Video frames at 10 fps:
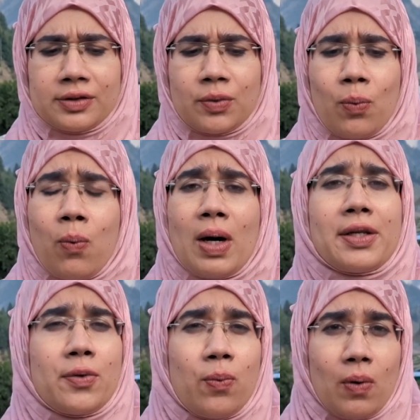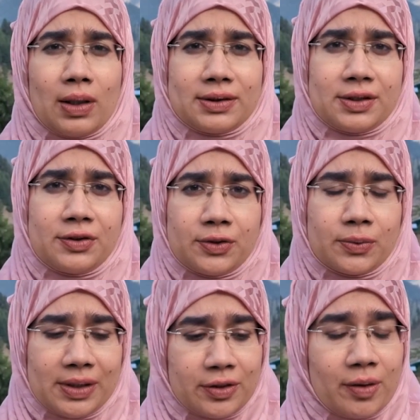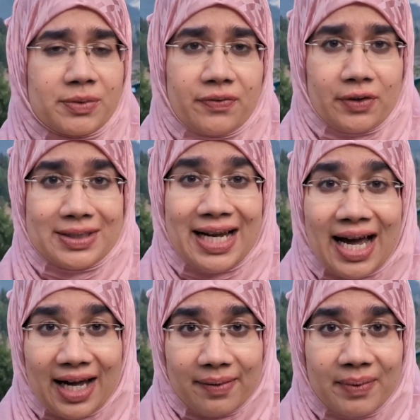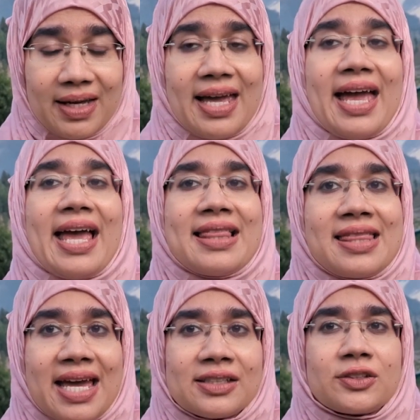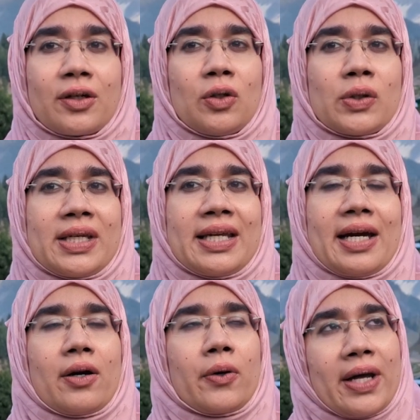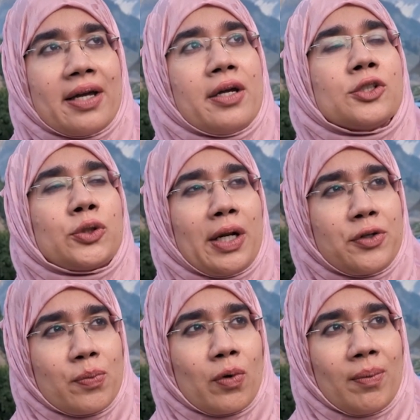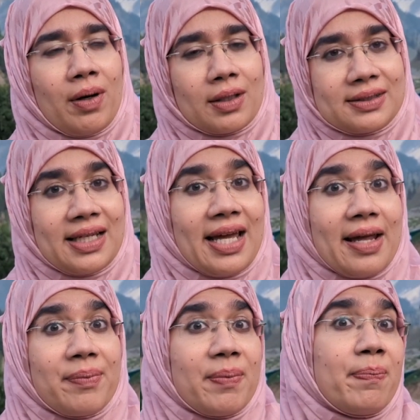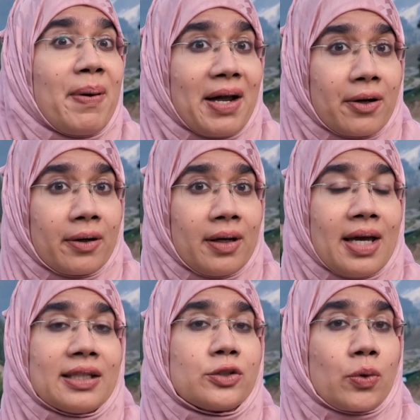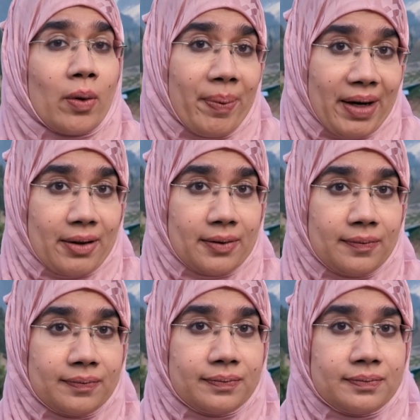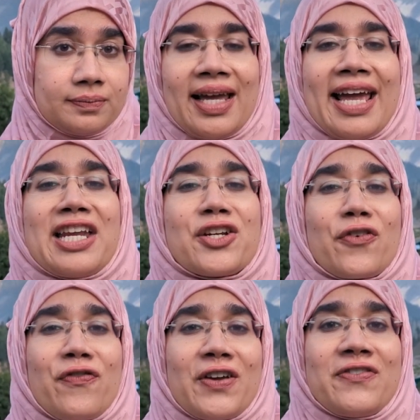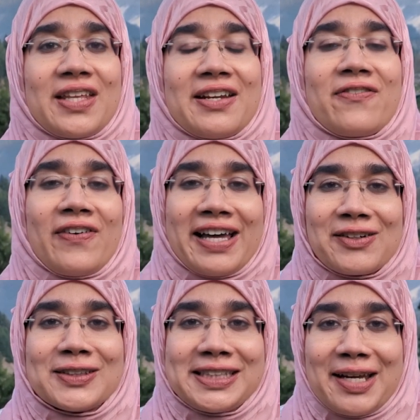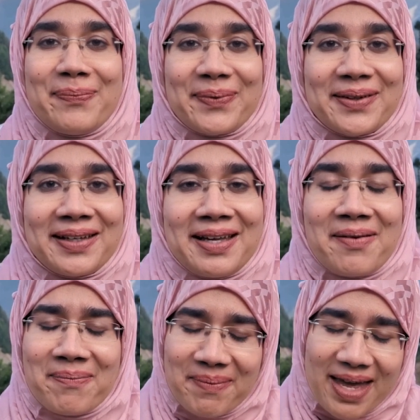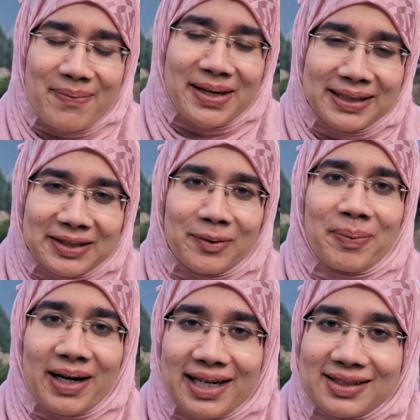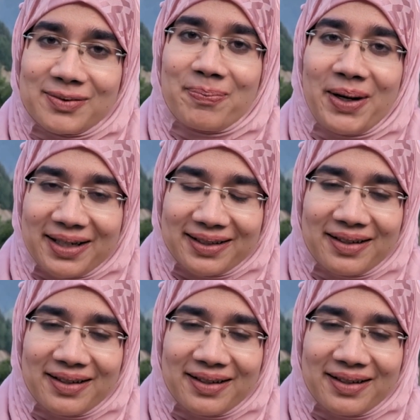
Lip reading: to what you want to do in terms of your time. And then start looking at, okay, should I do more mocks and be better and score better? And your fifth and final tip may be a little biased, but